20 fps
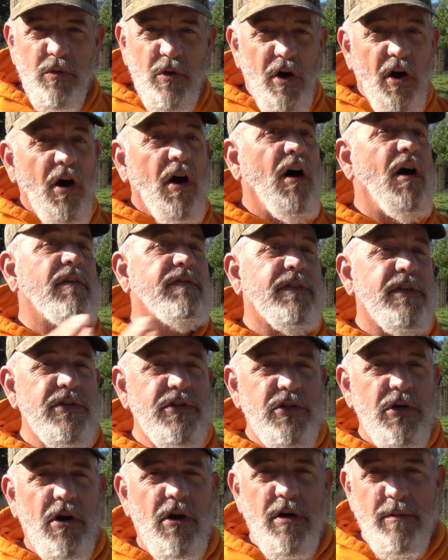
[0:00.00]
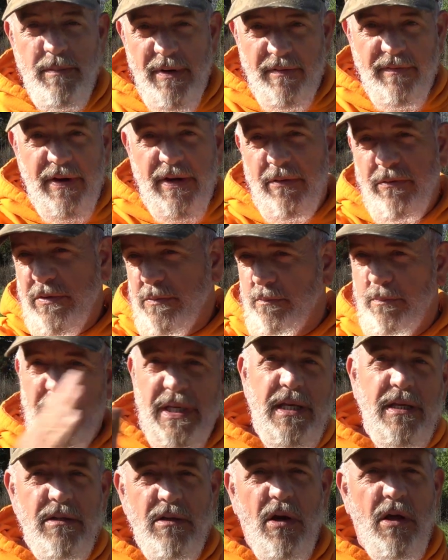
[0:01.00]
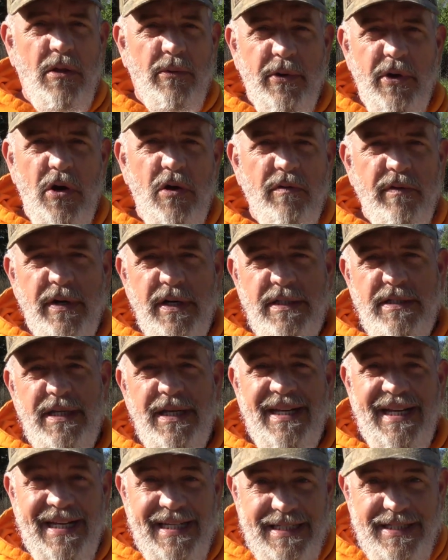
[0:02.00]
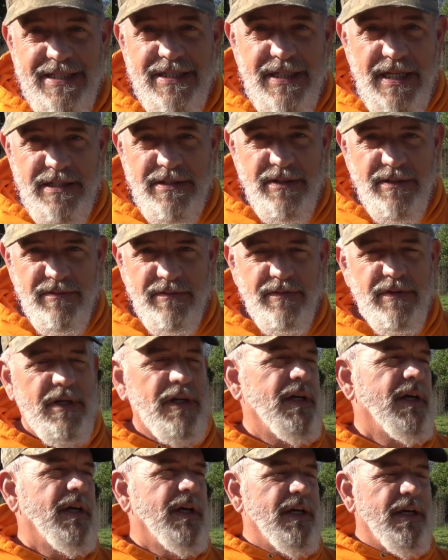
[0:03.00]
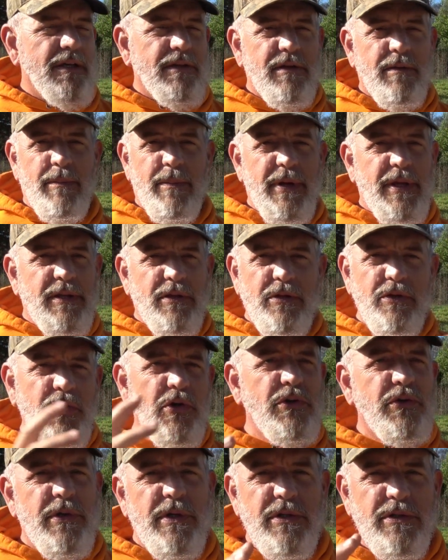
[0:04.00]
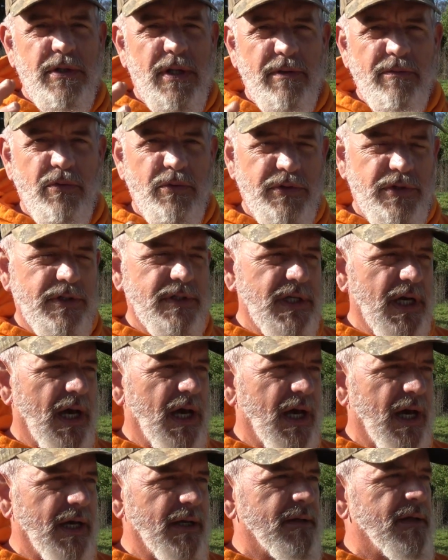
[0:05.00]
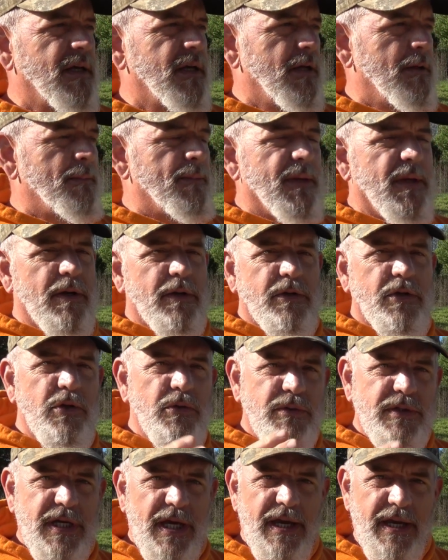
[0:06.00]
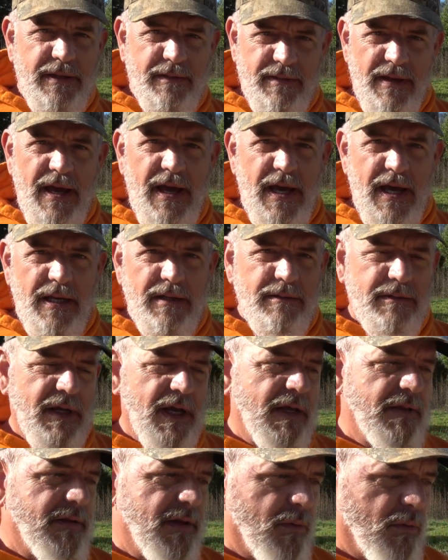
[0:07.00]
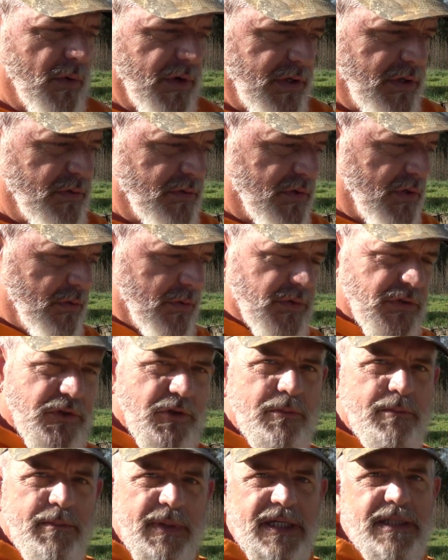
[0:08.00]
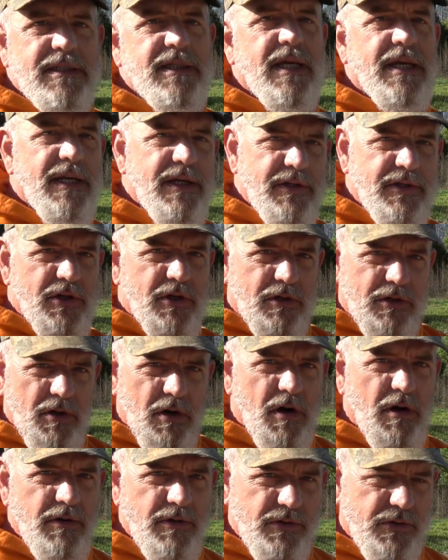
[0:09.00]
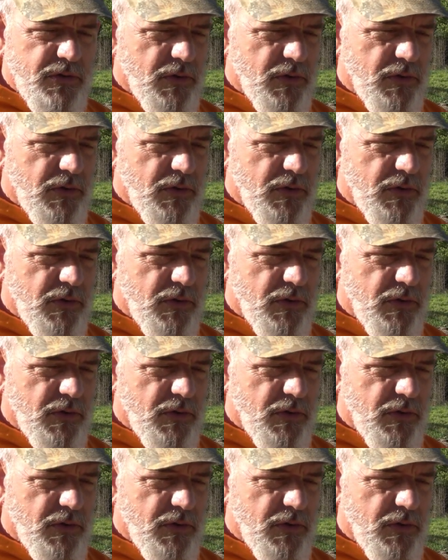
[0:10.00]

were off the chart. Matter of fact, it was pinned all the way over and it said excessive. That means the nutrient level was just high. You take that, and then what you do is you mix that into your garden